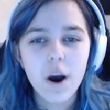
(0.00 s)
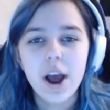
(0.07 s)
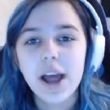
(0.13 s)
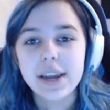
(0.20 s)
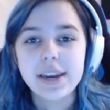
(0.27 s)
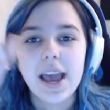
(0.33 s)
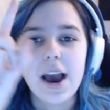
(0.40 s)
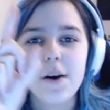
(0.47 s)

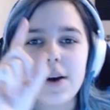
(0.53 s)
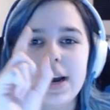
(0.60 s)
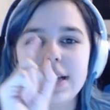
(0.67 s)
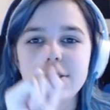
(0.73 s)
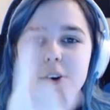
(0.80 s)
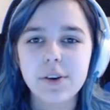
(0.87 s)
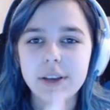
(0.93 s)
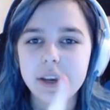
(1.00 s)
Now, uh,
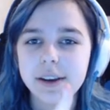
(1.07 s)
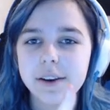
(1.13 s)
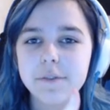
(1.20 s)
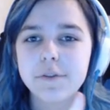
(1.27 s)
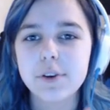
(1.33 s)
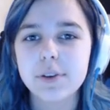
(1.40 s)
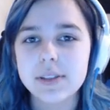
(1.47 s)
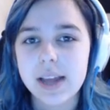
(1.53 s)
don't get
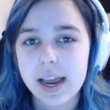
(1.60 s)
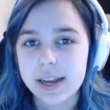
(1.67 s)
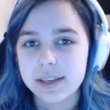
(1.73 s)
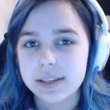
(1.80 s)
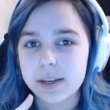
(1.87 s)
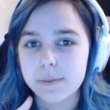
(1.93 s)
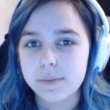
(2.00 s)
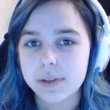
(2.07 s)
confused. I
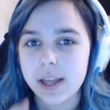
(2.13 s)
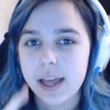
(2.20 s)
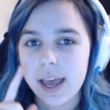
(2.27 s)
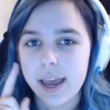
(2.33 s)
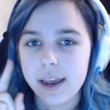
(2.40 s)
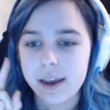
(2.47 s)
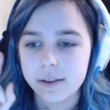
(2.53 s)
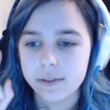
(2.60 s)
did
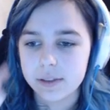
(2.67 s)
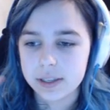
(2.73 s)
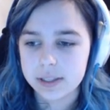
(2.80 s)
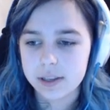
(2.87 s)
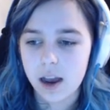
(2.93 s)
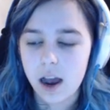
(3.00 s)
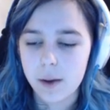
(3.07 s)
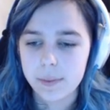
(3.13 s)
play
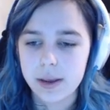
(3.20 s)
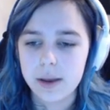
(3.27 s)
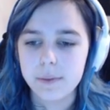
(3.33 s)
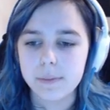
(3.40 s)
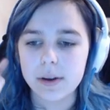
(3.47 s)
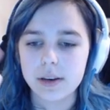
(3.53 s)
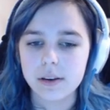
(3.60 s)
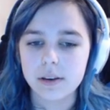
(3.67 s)
this
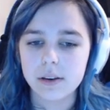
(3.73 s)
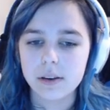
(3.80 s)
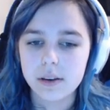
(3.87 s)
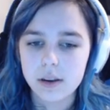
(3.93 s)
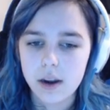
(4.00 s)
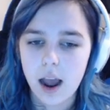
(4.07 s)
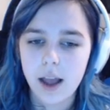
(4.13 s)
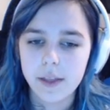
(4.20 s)
Obby, but
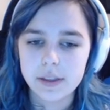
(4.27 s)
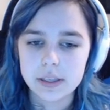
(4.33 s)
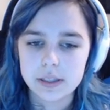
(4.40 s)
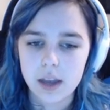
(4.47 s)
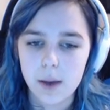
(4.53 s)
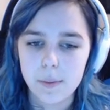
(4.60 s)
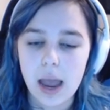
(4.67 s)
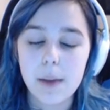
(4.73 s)
not this obby.